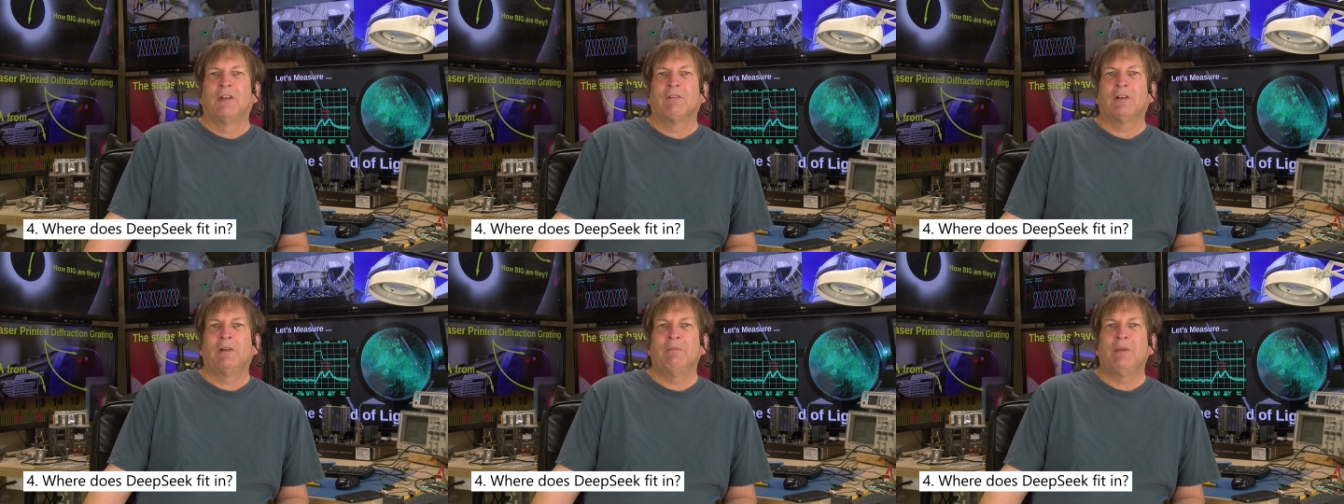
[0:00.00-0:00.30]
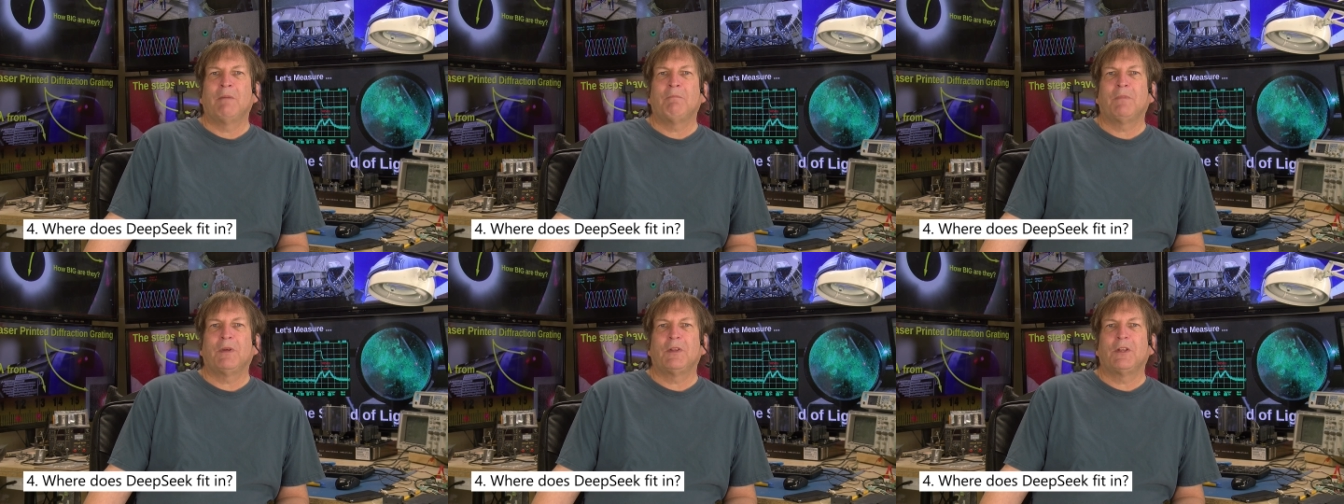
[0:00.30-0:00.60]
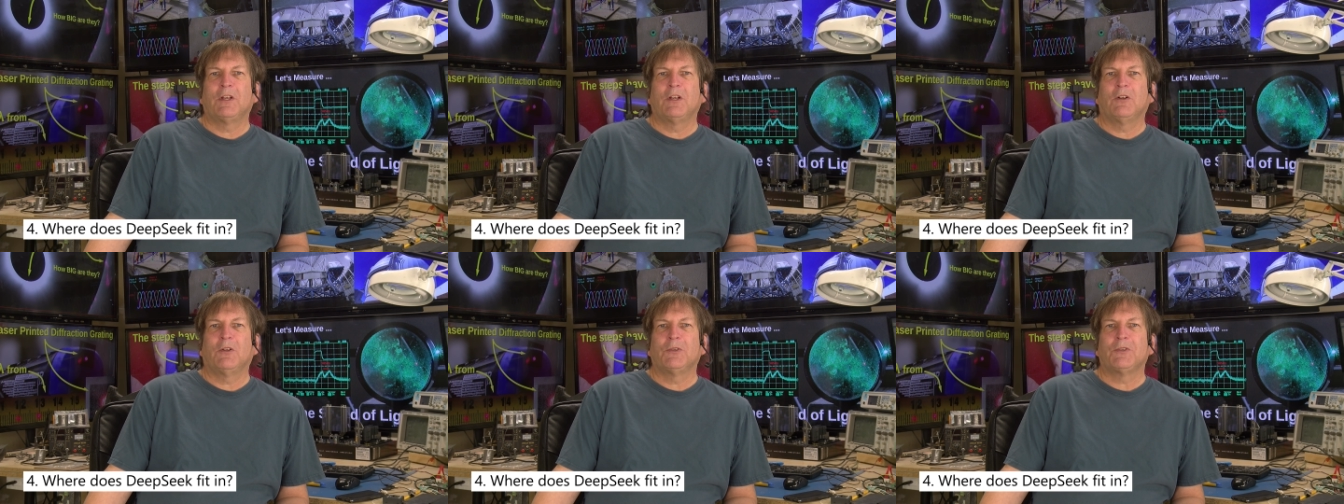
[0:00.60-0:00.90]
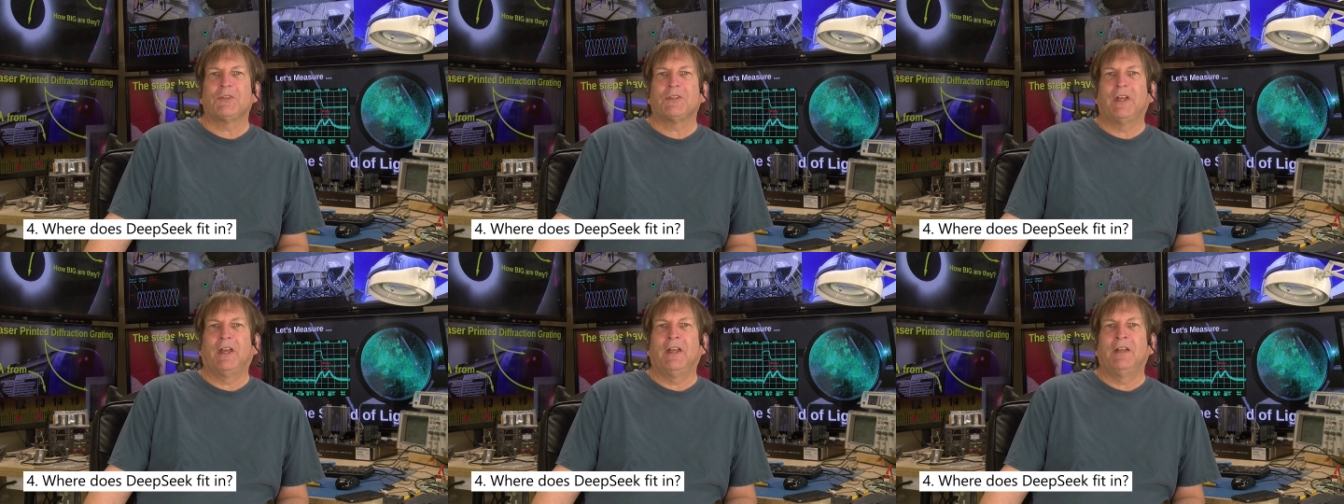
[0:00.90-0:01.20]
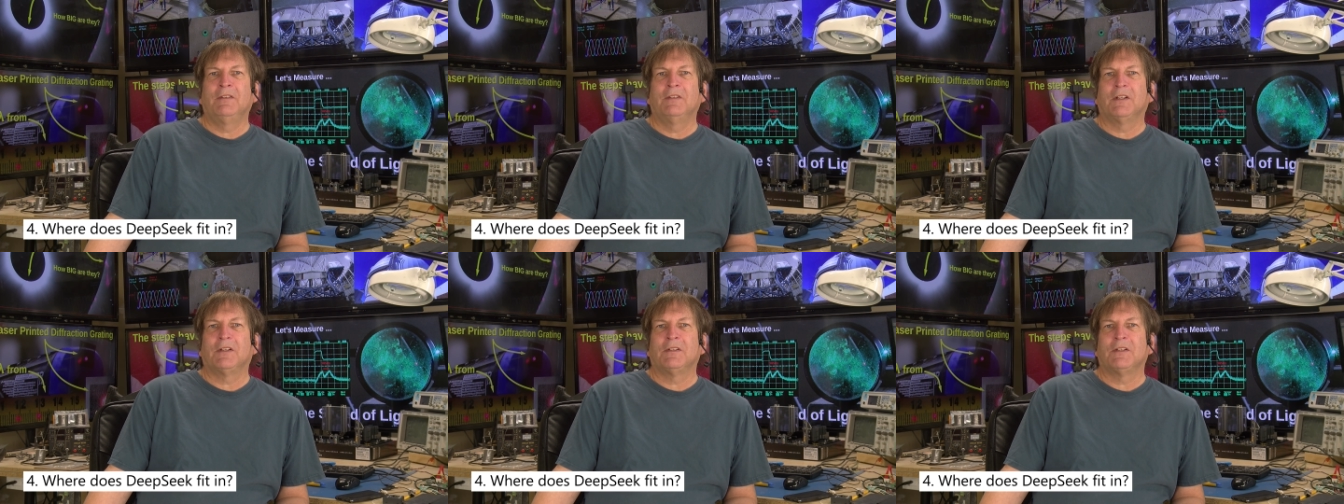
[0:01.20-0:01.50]
Remember the old
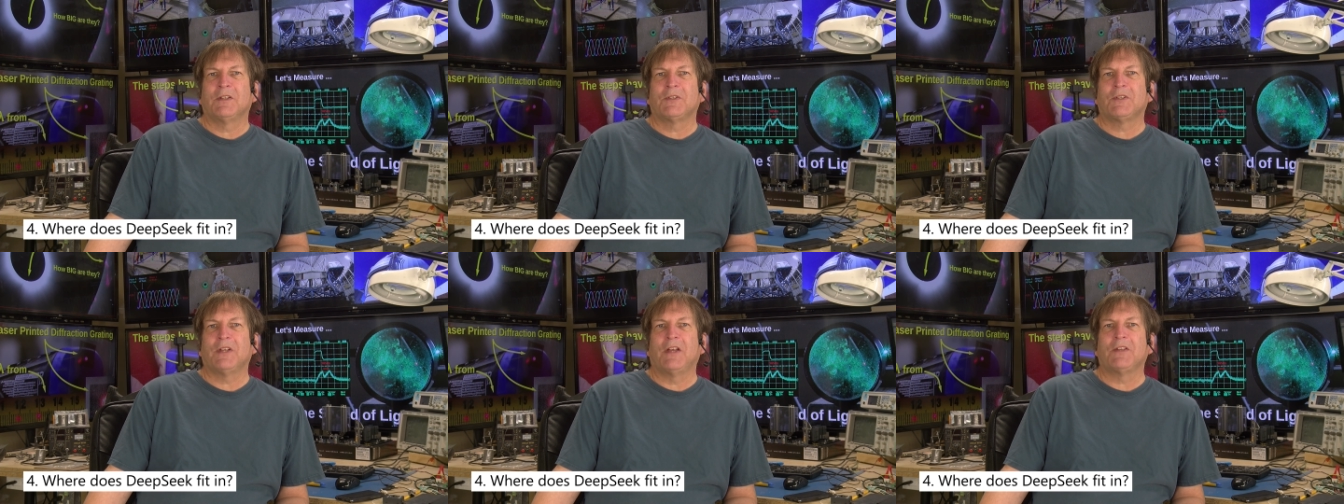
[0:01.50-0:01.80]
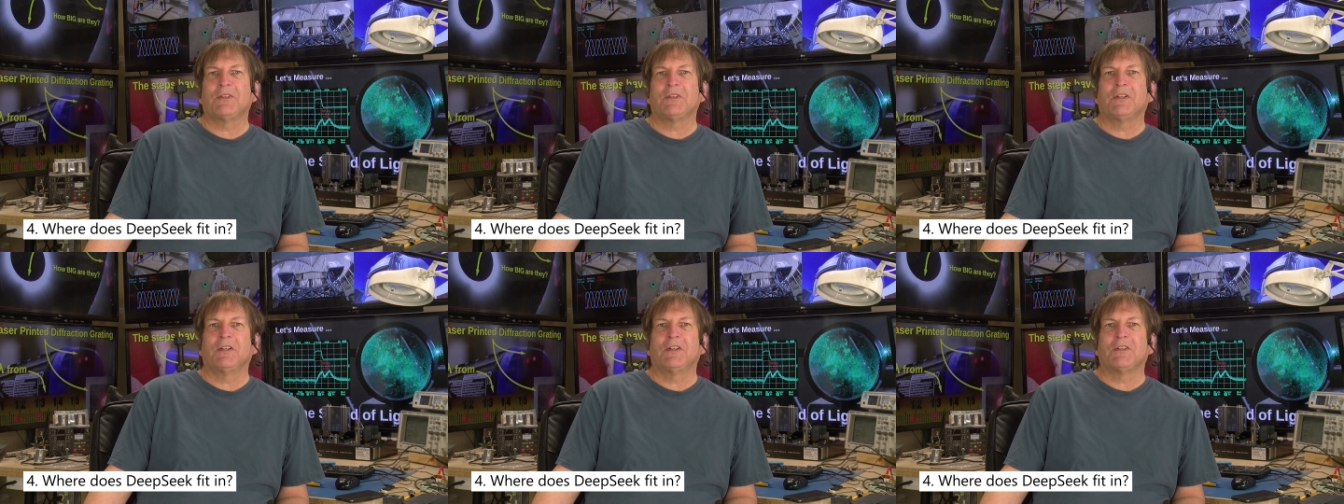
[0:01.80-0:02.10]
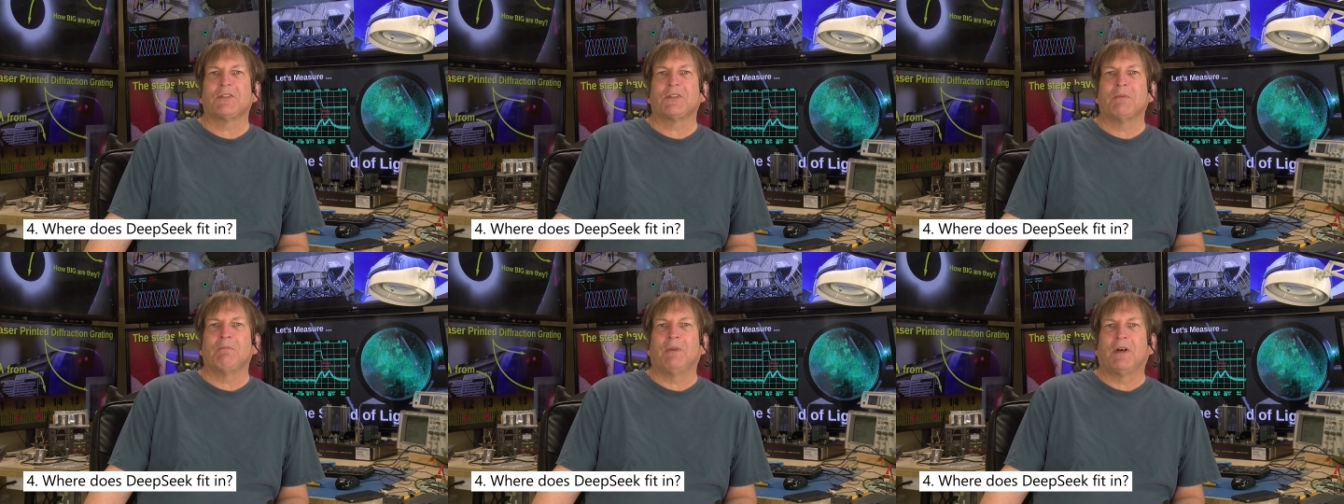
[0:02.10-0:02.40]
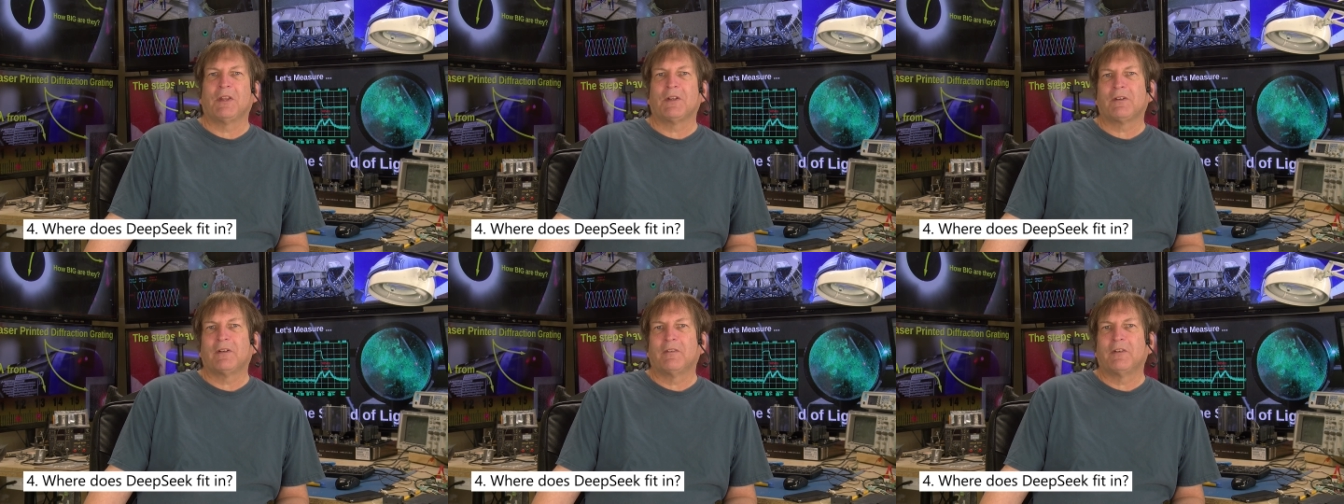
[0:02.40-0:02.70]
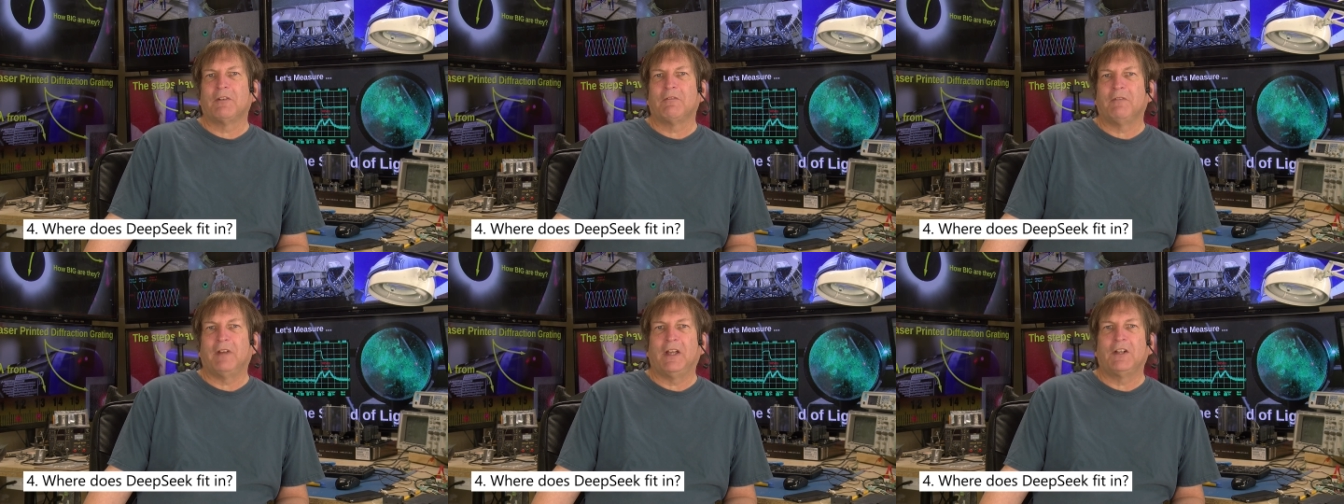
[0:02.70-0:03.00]
saying that necessity is the mother of
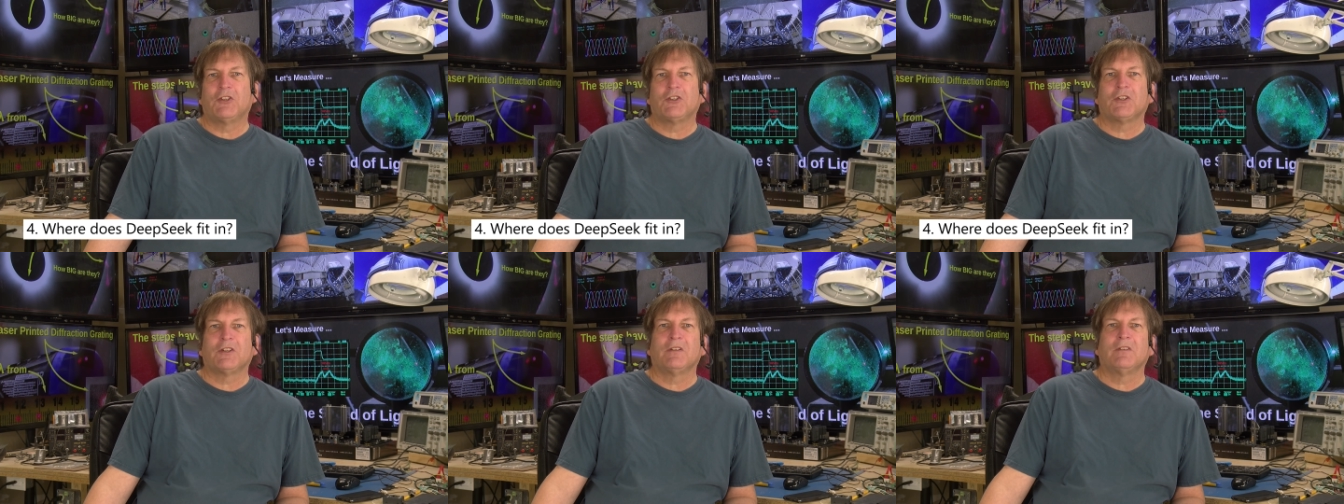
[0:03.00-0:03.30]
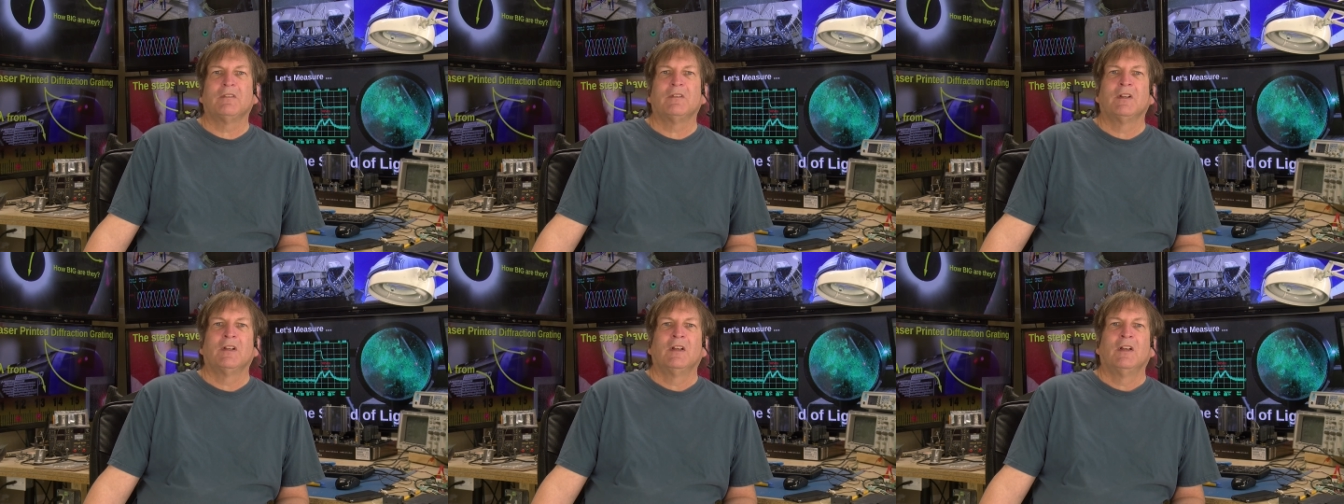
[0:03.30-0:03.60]
invention?